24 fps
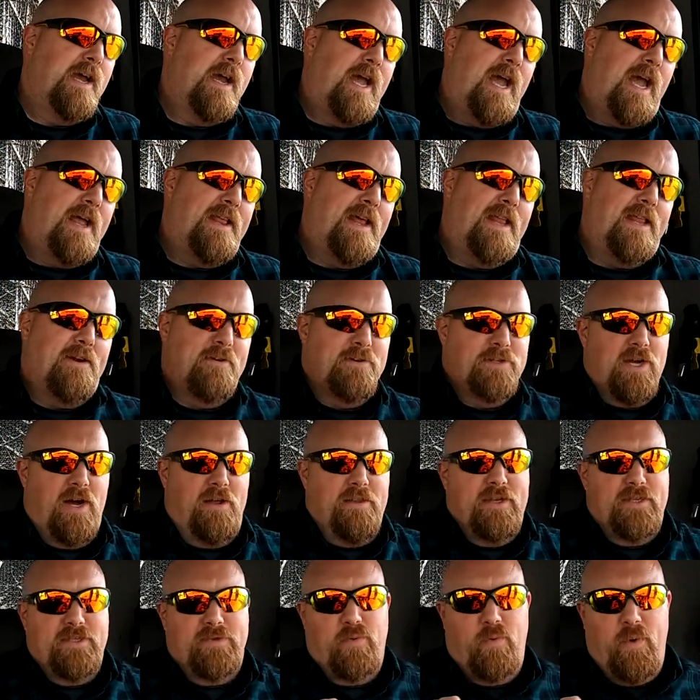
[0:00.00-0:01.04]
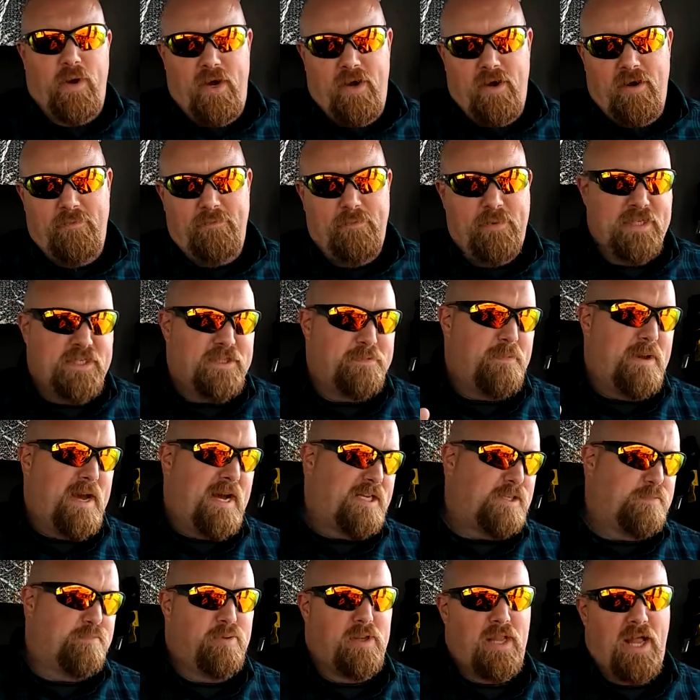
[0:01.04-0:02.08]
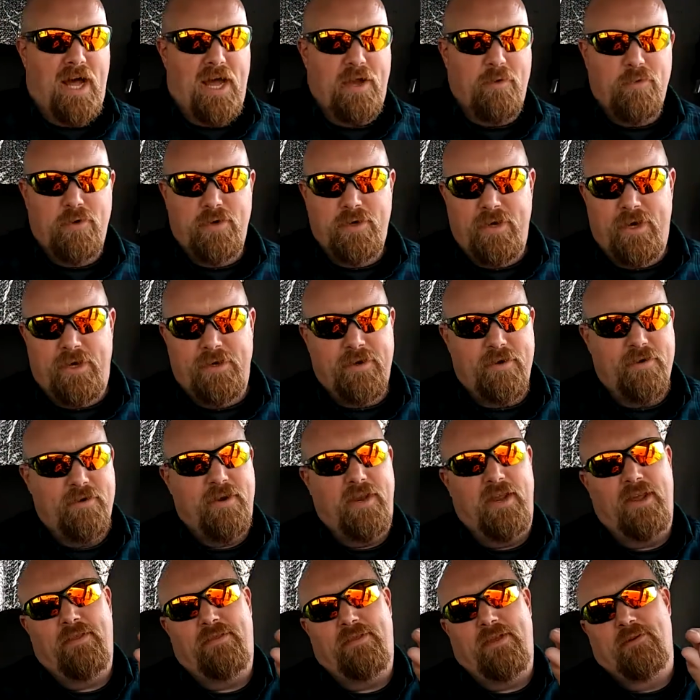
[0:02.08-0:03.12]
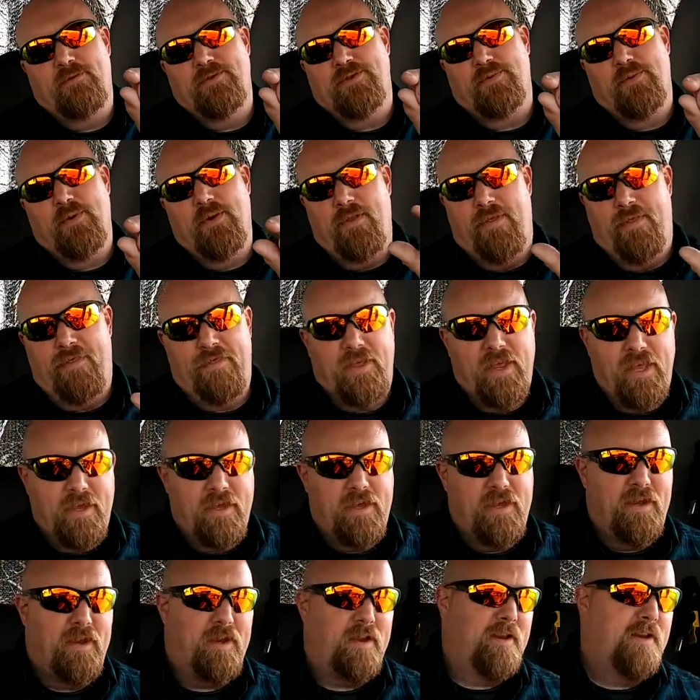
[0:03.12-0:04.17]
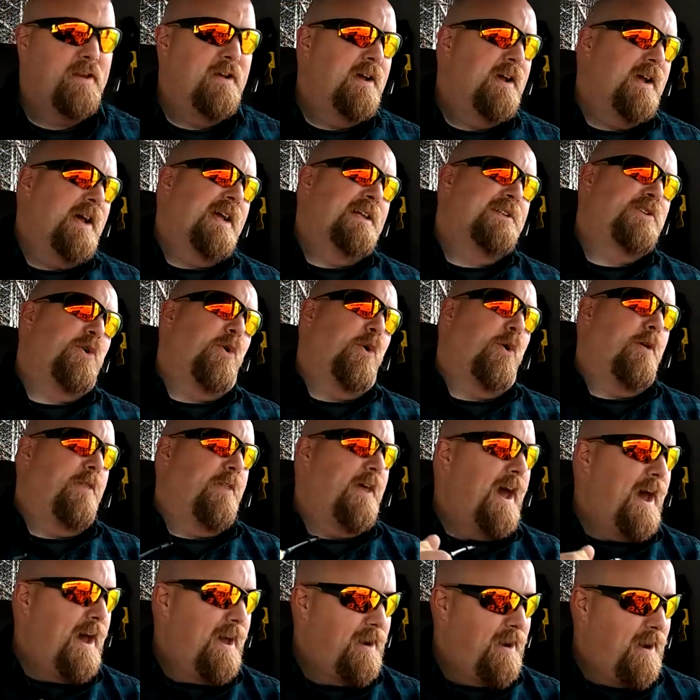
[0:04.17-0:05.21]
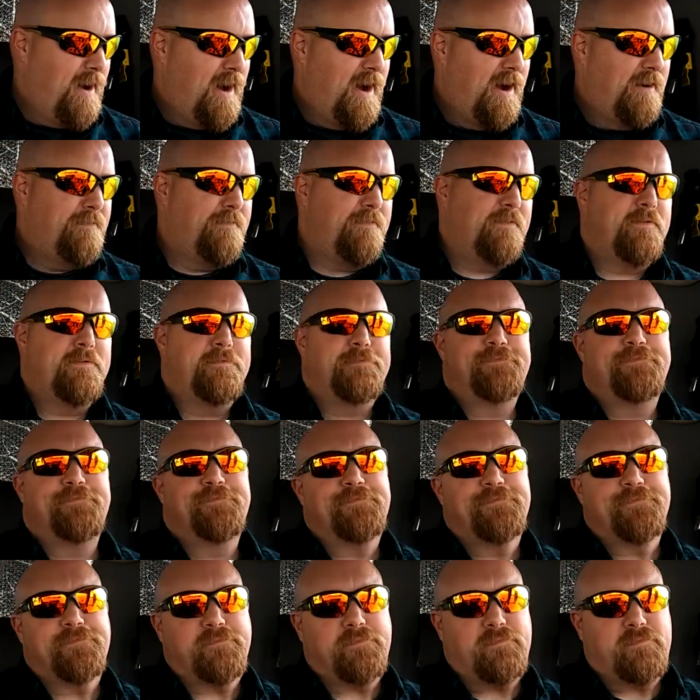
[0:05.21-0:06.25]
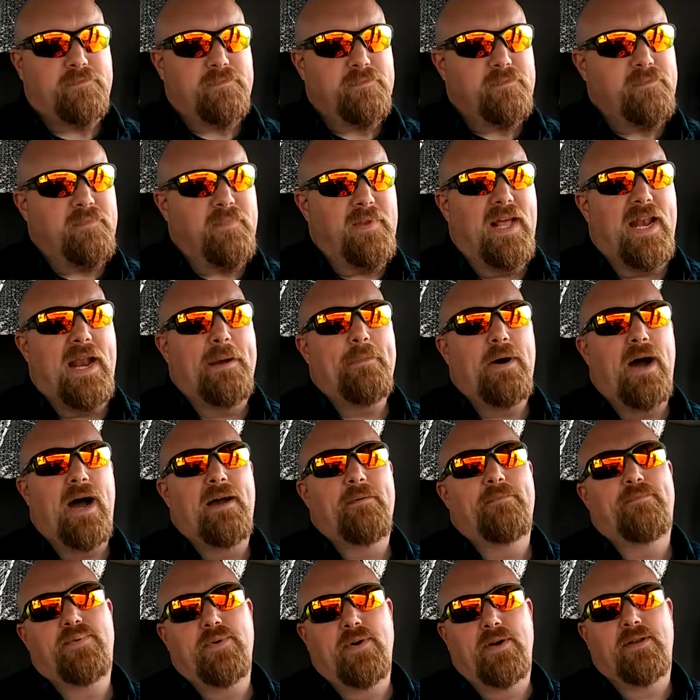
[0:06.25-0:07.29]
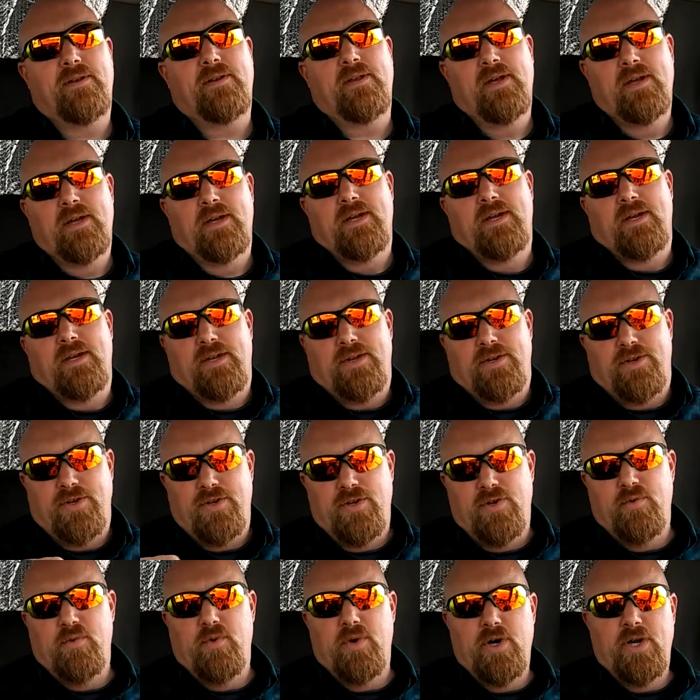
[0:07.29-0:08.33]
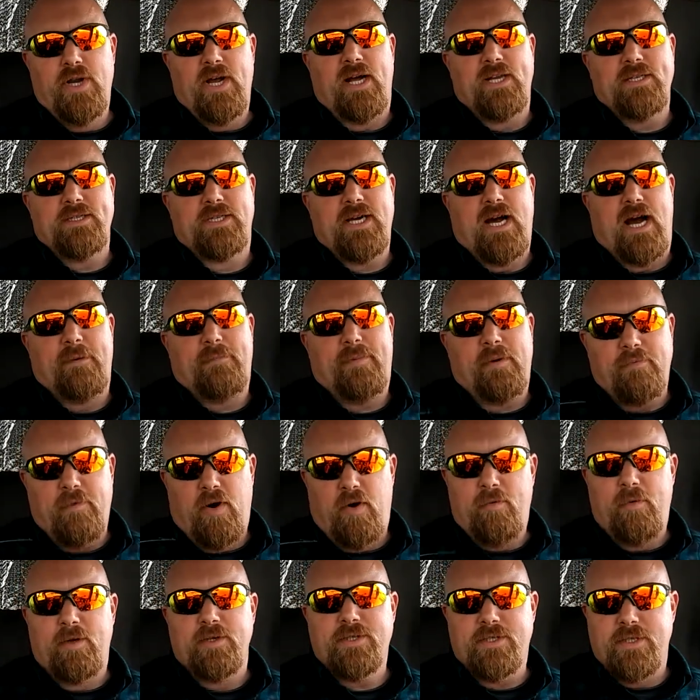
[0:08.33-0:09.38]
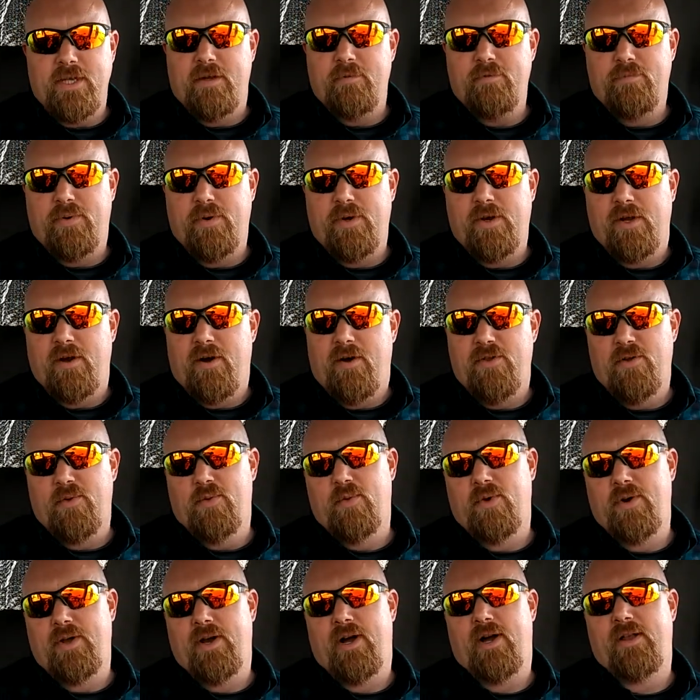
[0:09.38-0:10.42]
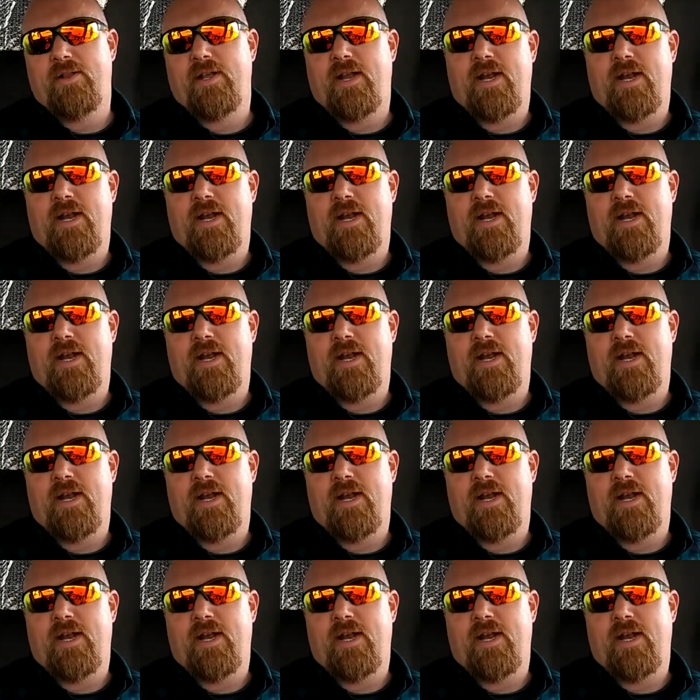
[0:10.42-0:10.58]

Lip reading: And then there was all this weird mismatched plywood underneath that was real thin, and tore that off. And I put new wood on top. I'm almost done putting all the wood on.